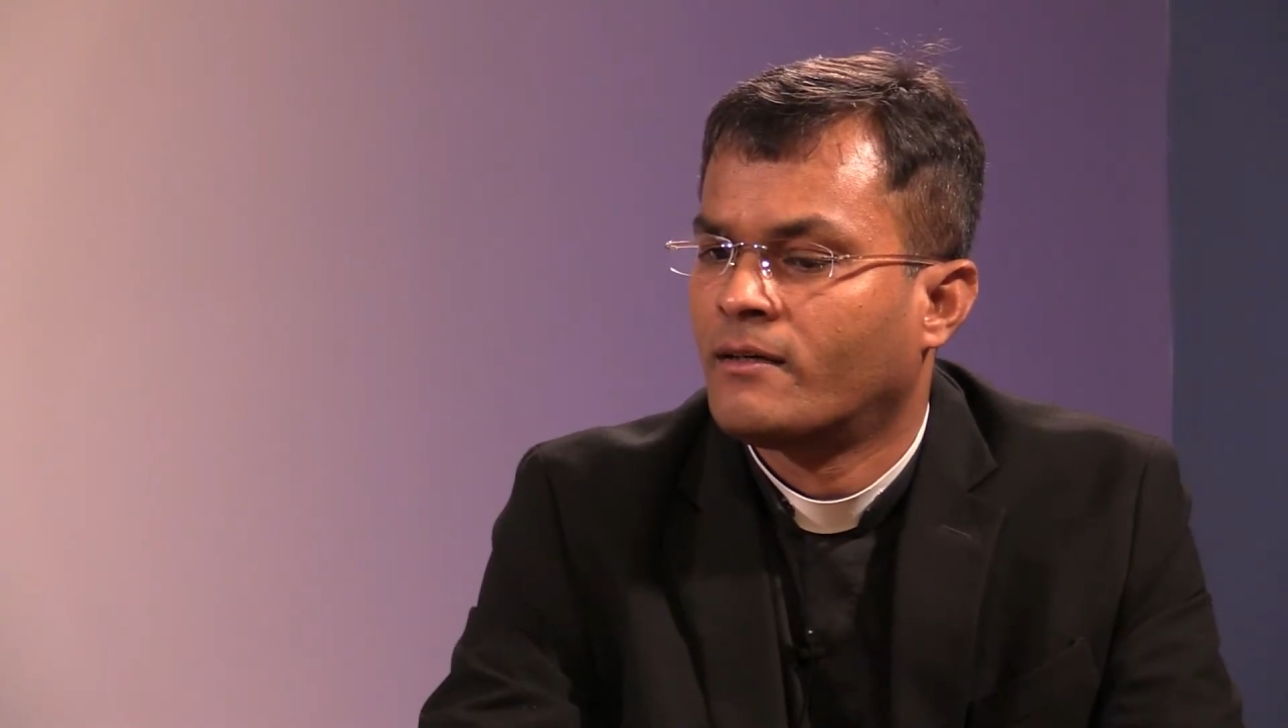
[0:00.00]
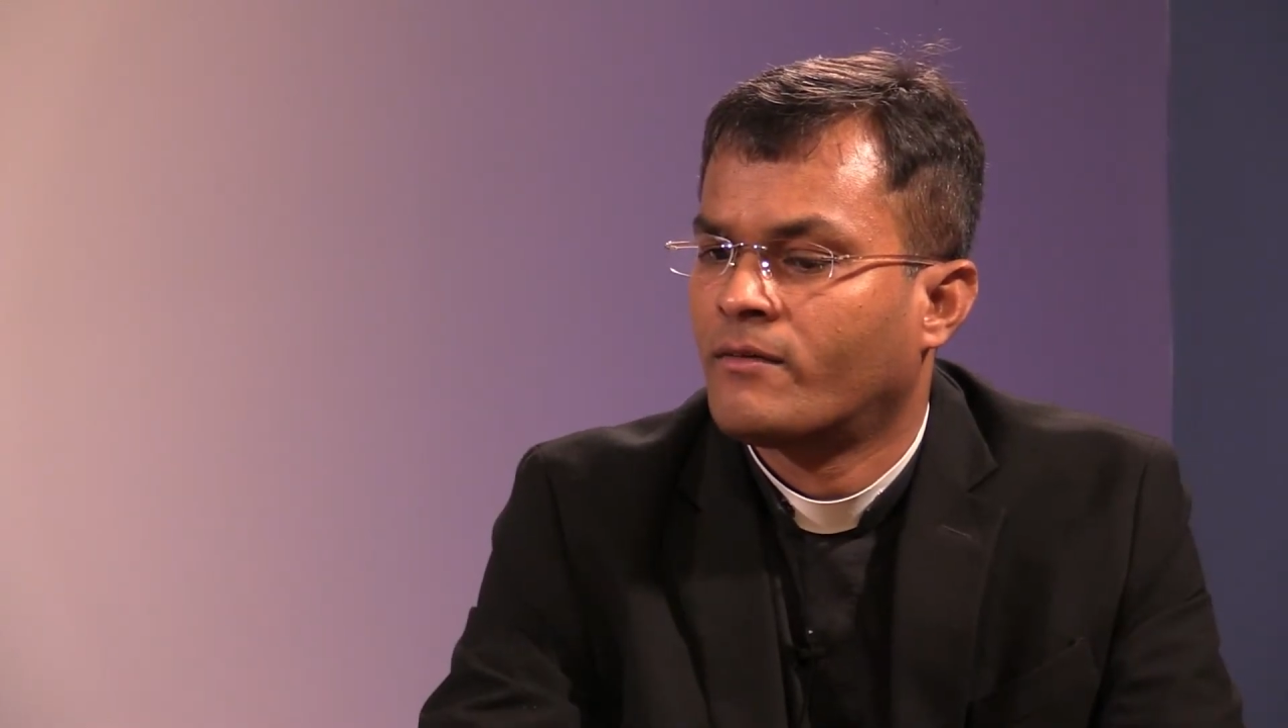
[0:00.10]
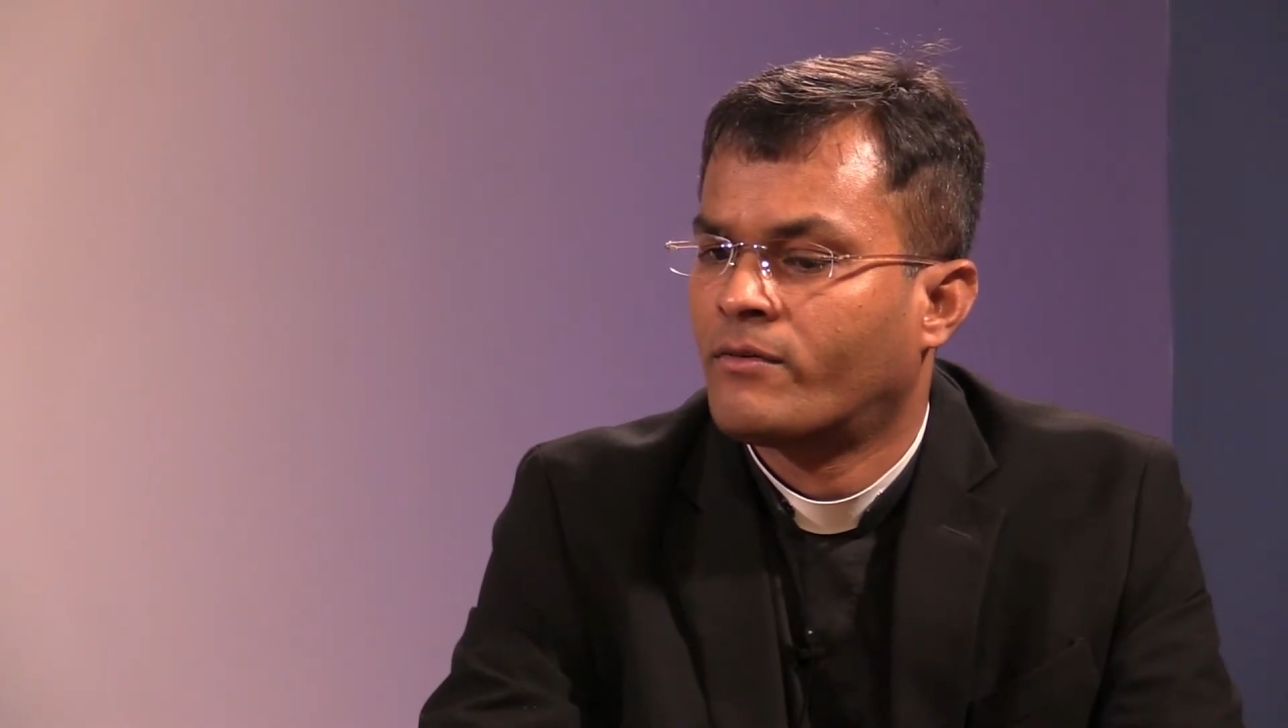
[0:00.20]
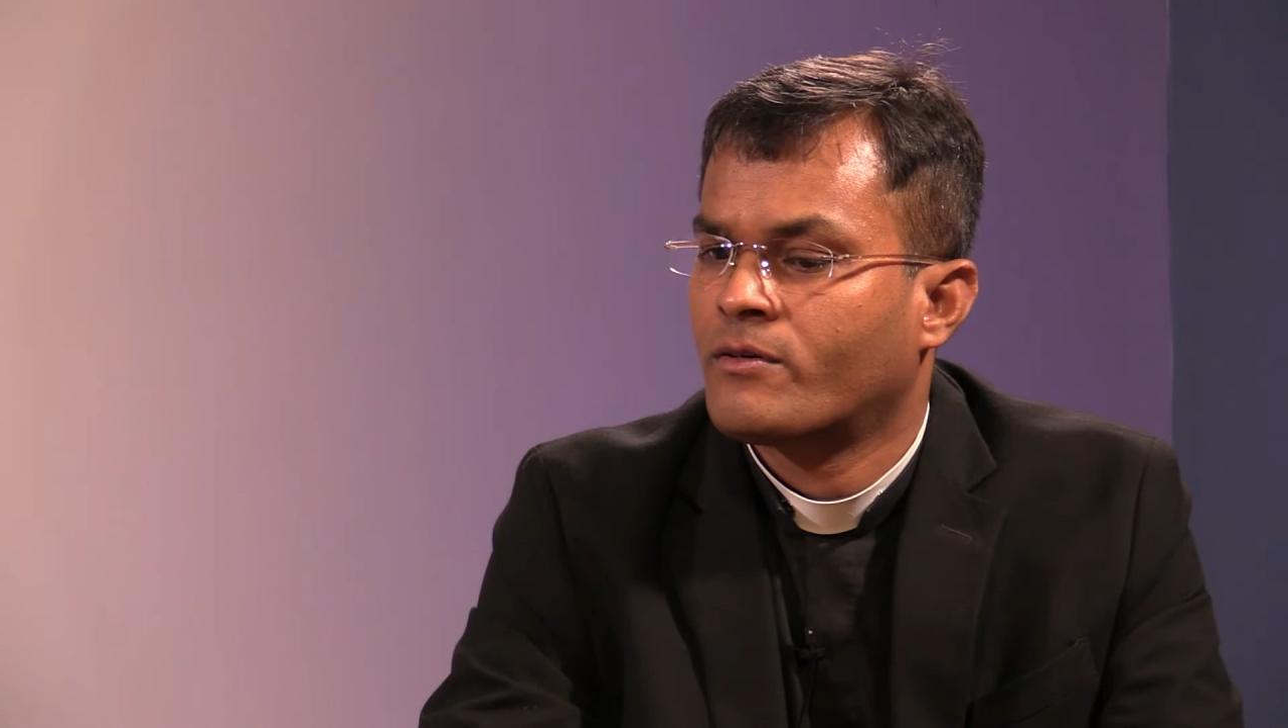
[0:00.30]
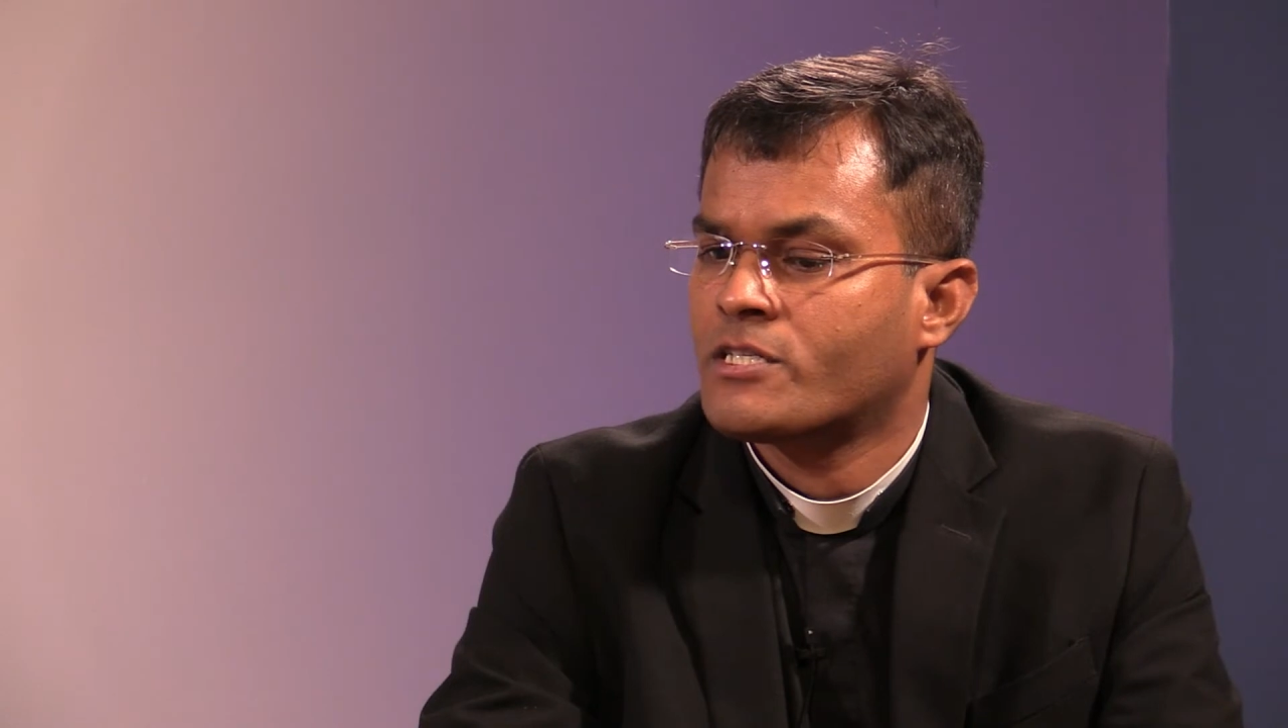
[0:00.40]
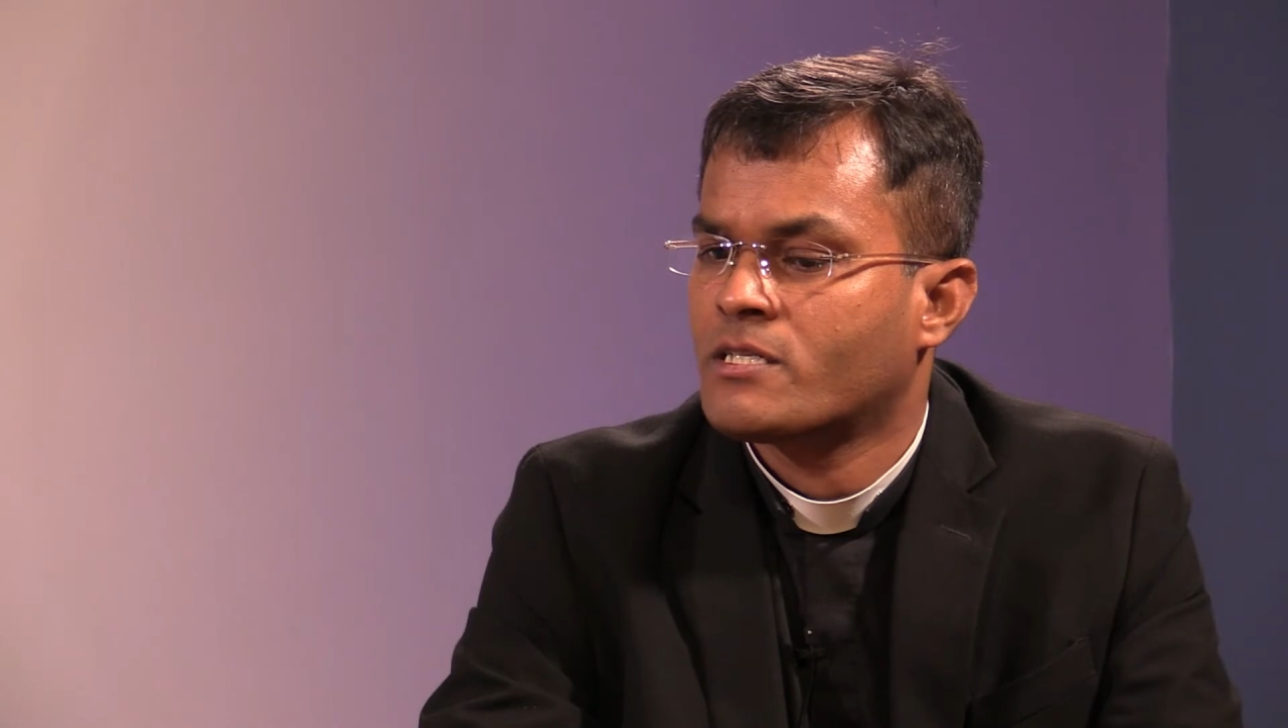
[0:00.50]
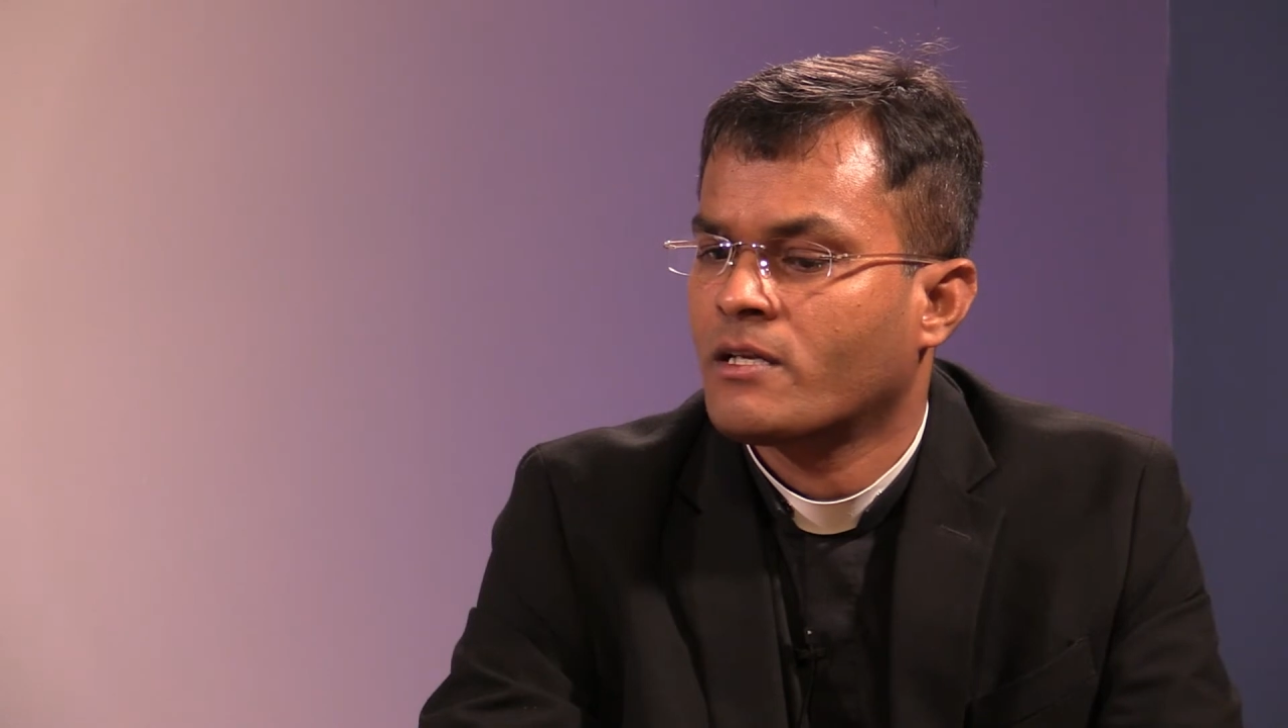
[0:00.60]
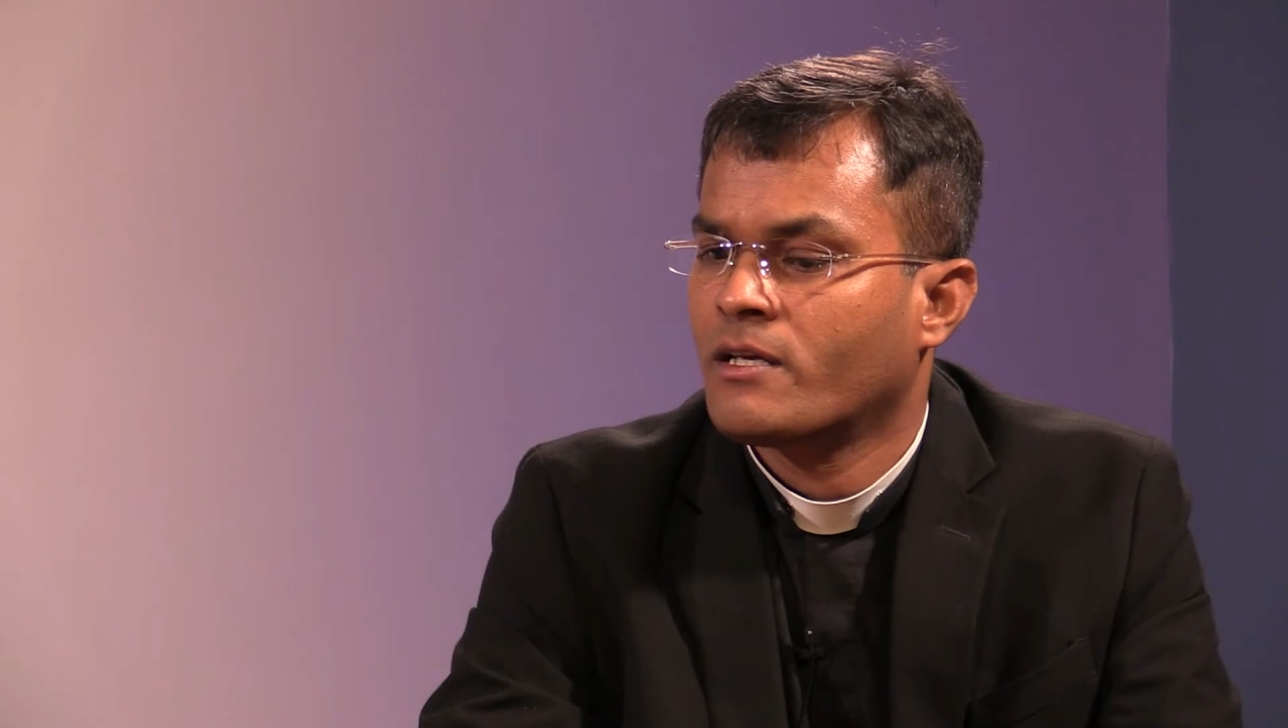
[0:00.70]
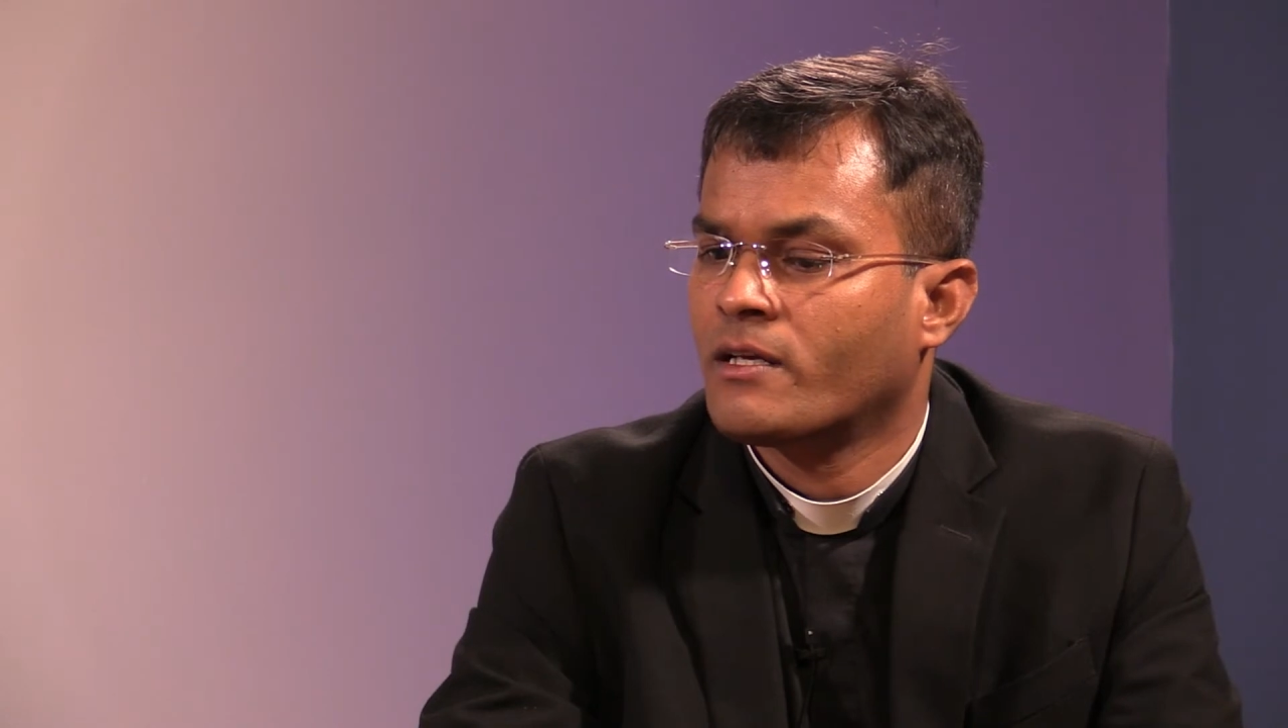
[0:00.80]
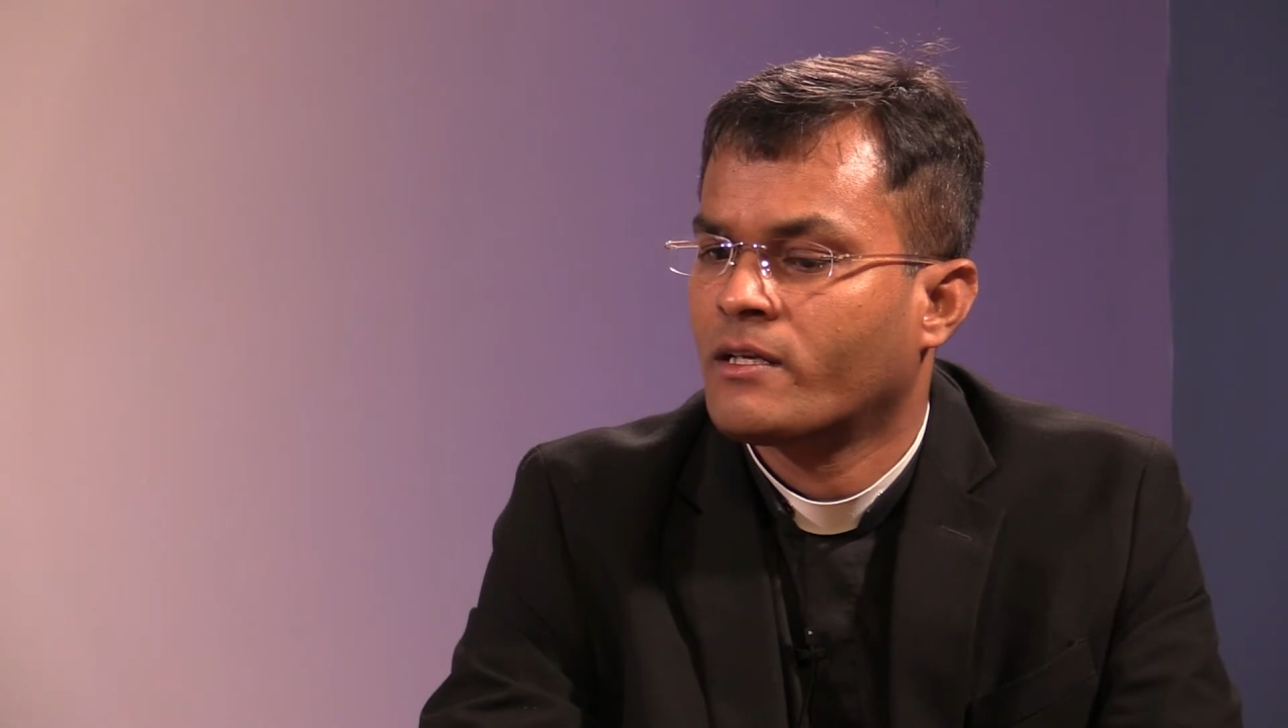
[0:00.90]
Firstly,